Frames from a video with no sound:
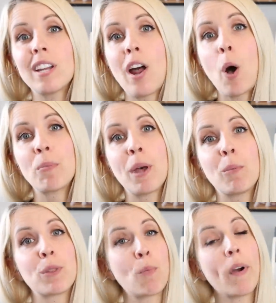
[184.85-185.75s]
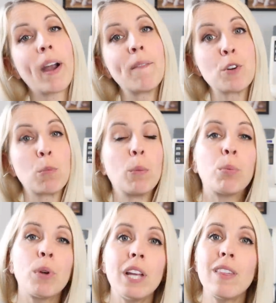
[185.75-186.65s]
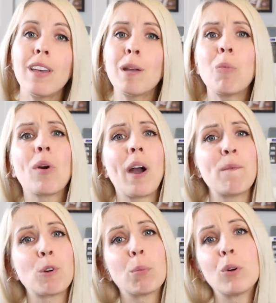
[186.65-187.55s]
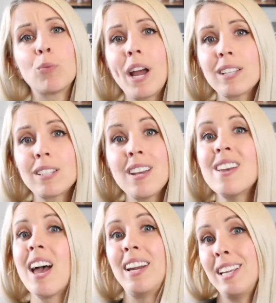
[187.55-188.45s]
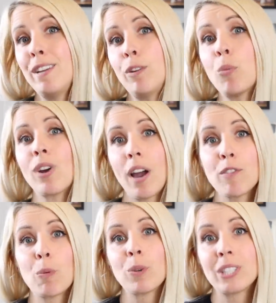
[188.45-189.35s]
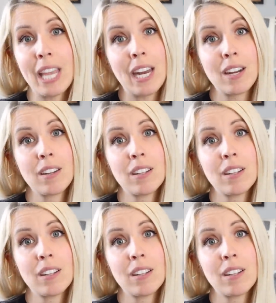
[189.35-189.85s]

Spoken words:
can help them with more comfortable breathing, more comfortable rest, and even more comfortable skin.